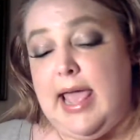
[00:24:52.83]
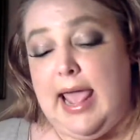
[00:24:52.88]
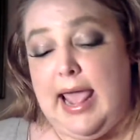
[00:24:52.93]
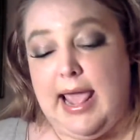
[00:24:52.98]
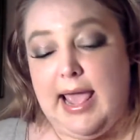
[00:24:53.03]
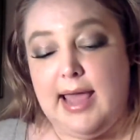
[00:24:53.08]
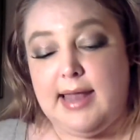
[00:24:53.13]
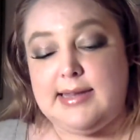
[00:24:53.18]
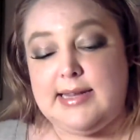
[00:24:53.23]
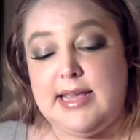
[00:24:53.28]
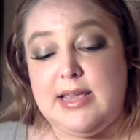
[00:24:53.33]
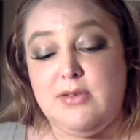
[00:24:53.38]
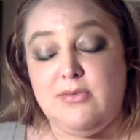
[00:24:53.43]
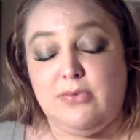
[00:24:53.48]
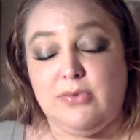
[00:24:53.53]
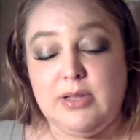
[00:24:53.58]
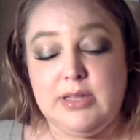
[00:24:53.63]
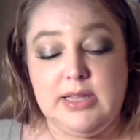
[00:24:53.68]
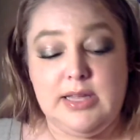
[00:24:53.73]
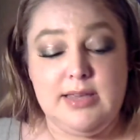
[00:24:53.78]
And it
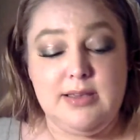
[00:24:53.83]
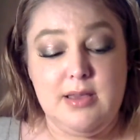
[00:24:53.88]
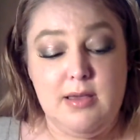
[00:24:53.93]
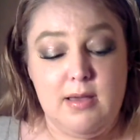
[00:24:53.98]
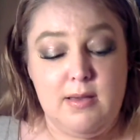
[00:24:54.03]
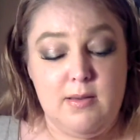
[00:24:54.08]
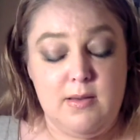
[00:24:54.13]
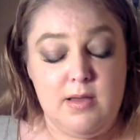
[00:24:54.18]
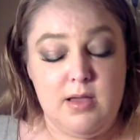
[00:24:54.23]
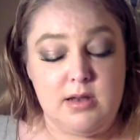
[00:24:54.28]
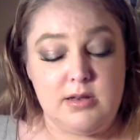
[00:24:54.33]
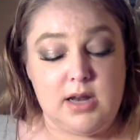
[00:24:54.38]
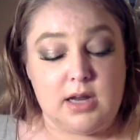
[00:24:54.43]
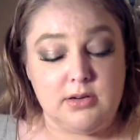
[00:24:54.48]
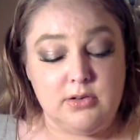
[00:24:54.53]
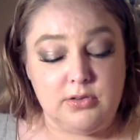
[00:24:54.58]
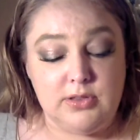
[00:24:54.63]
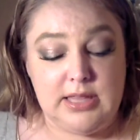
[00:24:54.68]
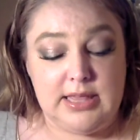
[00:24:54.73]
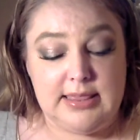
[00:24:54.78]
really,
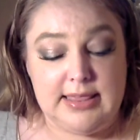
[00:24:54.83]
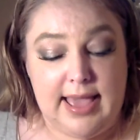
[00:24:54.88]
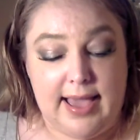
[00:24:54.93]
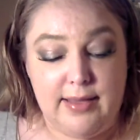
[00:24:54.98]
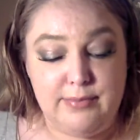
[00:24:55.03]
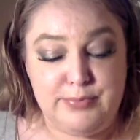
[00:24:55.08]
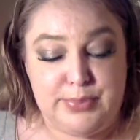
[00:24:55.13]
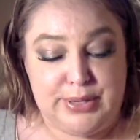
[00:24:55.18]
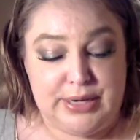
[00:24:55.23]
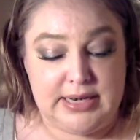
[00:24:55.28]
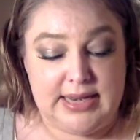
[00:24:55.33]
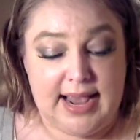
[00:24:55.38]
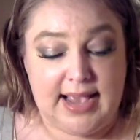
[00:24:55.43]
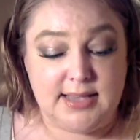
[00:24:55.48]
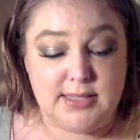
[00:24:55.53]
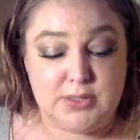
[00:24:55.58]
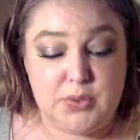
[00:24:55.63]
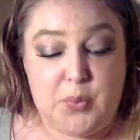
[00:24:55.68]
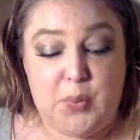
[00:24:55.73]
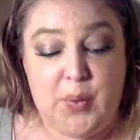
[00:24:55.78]
not only that, but it
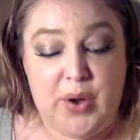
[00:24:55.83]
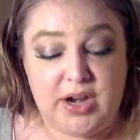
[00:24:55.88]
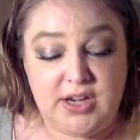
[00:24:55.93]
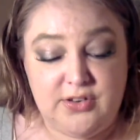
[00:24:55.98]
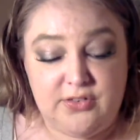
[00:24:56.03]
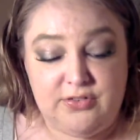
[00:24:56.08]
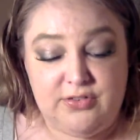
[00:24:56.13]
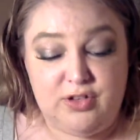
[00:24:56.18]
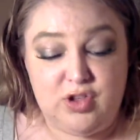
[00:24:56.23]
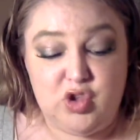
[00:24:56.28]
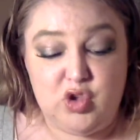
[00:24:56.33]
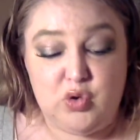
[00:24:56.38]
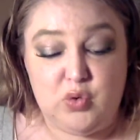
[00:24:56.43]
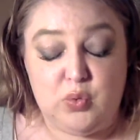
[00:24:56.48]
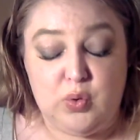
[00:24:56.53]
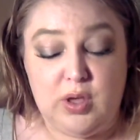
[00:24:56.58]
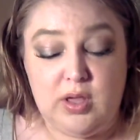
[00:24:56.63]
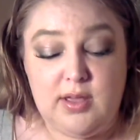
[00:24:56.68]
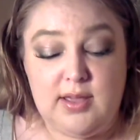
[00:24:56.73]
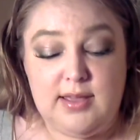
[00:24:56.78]
has quite a
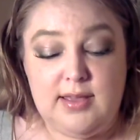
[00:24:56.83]
few